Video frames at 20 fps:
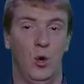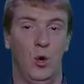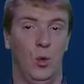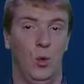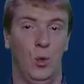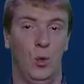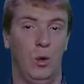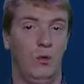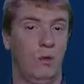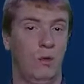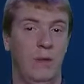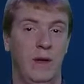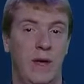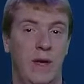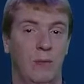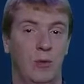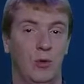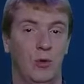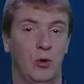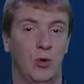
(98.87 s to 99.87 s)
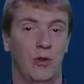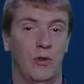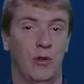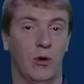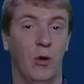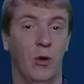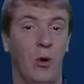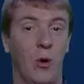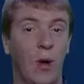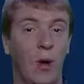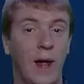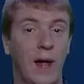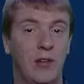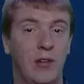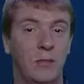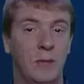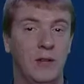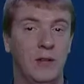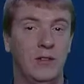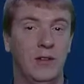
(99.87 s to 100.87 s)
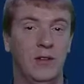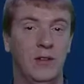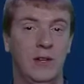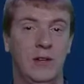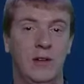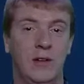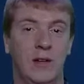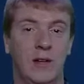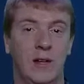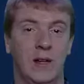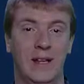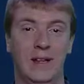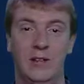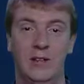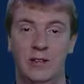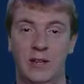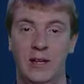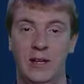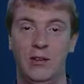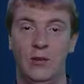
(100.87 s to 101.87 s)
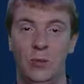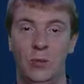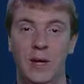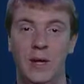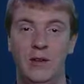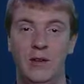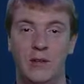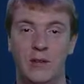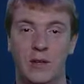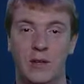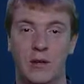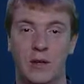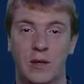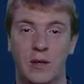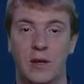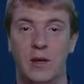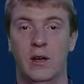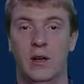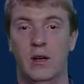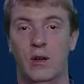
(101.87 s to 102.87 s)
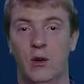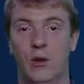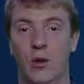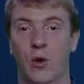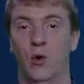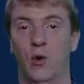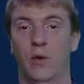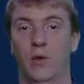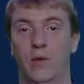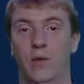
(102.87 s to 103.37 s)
Will we be able to cover all aspects in detail in 6 weeks? No.